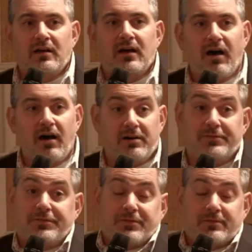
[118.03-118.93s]

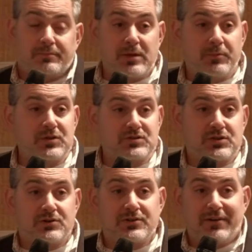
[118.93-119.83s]
of people
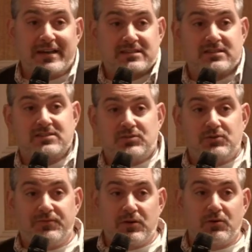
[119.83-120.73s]
using their devices
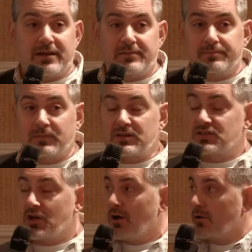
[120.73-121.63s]
to view it.
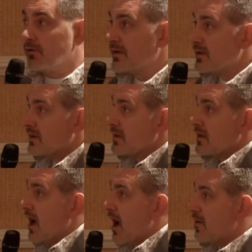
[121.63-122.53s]
So,
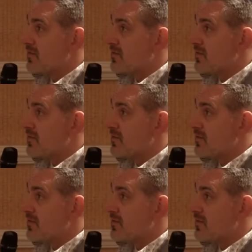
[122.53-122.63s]
uh,